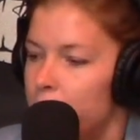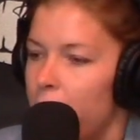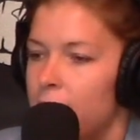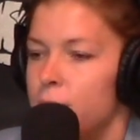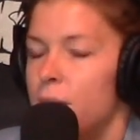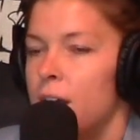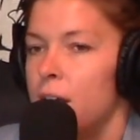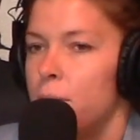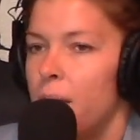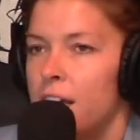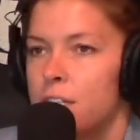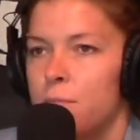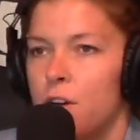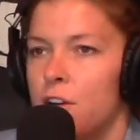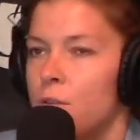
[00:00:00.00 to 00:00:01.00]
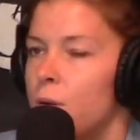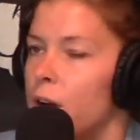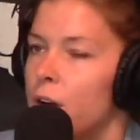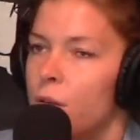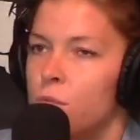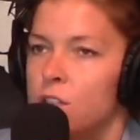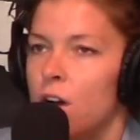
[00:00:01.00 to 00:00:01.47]
my basketball
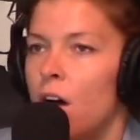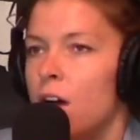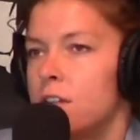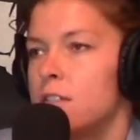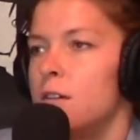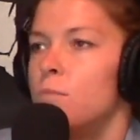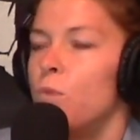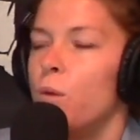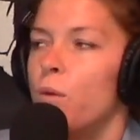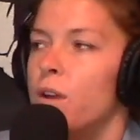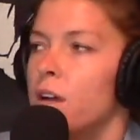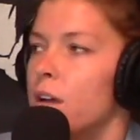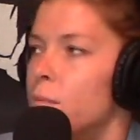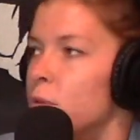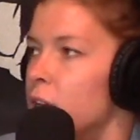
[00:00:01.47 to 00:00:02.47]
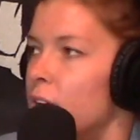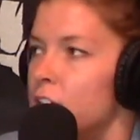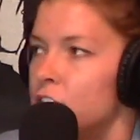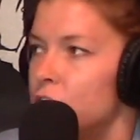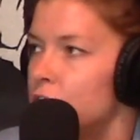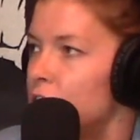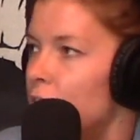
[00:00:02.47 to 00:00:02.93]
career. It was awesome. We won a couple of
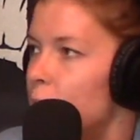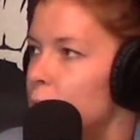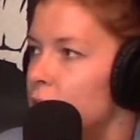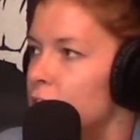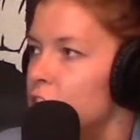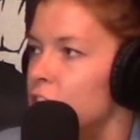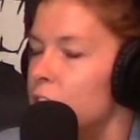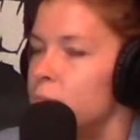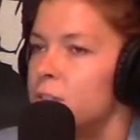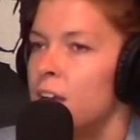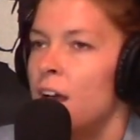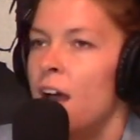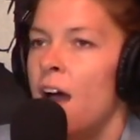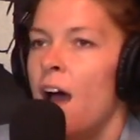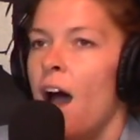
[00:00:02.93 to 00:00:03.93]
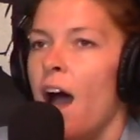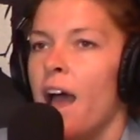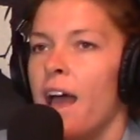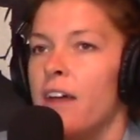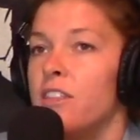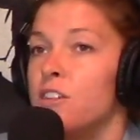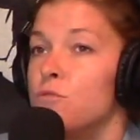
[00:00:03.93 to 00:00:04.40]
national championships. Mm-hmm. I
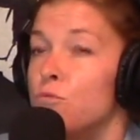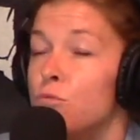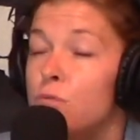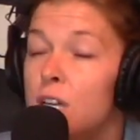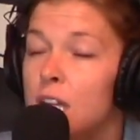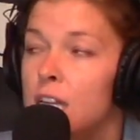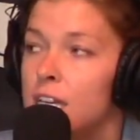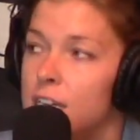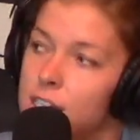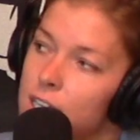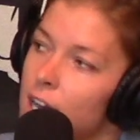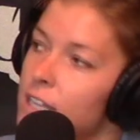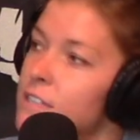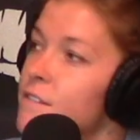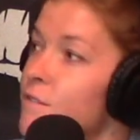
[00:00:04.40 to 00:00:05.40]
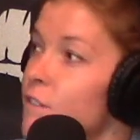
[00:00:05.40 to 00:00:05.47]
had this really intense